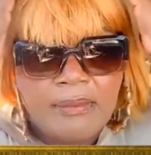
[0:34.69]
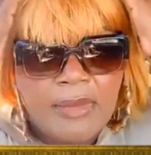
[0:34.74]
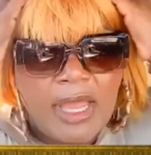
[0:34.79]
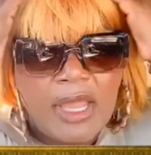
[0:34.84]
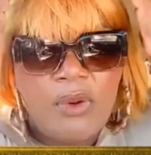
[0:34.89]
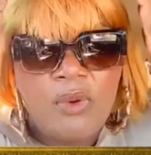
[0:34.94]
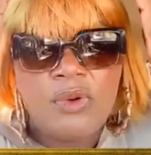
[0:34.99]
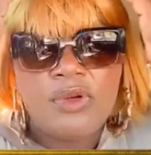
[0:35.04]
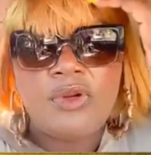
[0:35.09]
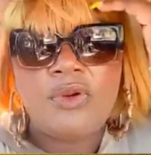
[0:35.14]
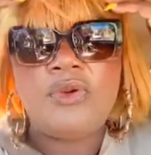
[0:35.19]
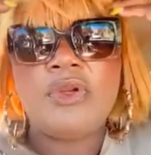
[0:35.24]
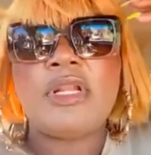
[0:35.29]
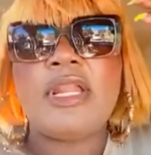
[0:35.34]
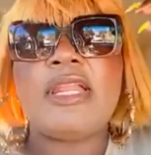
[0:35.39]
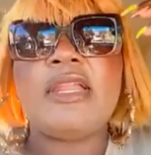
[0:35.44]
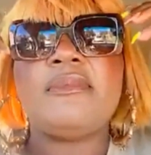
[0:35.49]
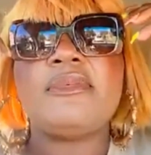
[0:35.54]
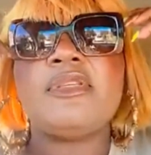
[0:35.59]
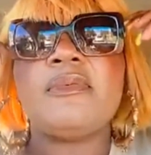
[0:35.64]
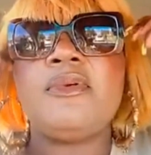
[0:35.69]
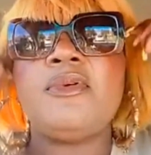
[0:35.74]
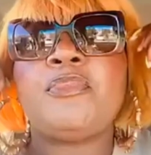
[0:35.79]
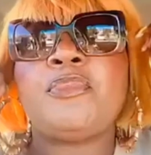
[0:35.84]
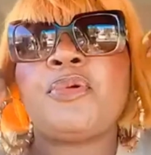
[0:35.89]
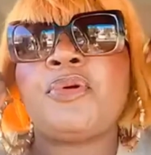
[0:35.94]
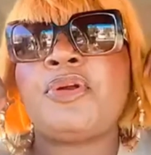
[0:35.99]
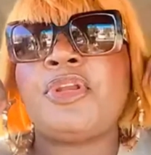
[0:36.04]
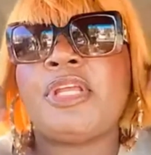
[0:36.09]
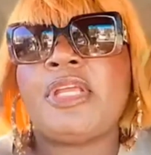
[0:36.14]
My one don't look like that. I'm
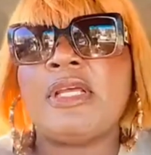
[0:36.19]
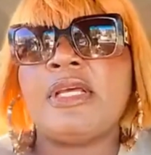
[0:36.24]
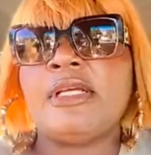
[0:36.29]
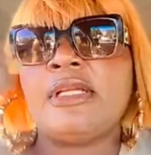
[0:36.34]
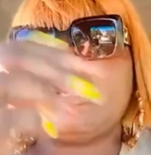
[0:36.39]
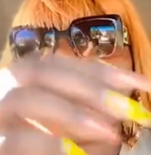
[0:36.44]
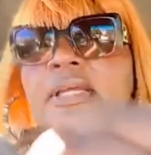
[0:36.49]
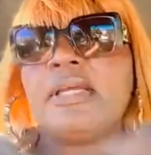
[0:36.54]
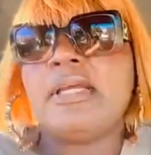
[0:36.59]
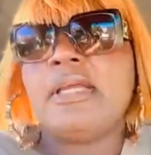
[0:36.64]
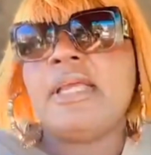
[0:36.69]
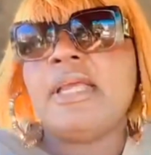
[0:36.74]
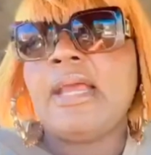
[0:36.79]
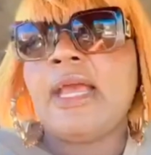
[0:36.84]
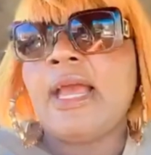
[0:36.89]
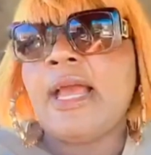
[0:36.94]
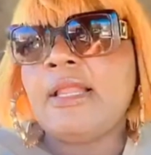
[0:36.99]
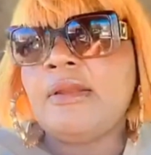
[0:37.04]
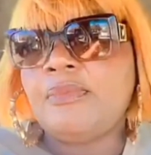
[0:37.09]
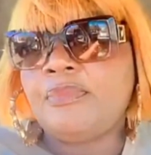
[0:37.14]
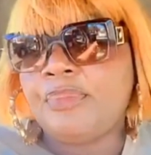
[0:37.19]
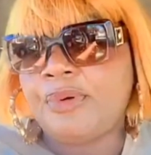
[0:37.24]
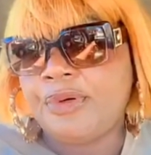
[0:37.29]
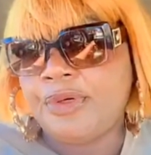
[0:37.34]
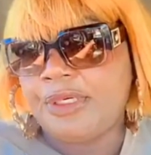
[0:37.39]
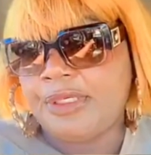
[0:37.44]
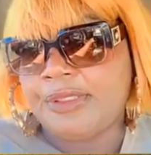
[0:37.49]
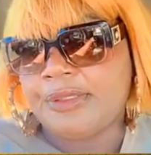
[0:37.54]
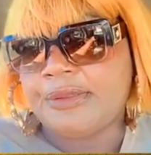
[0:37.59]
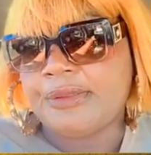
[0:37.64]
look pretty, honey. I look
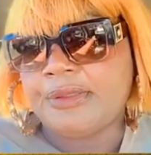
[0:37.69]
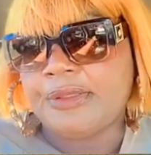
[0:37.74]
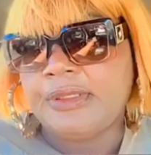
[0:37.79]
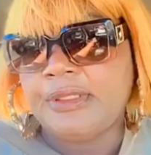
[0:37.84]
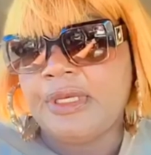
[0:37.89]
pretty.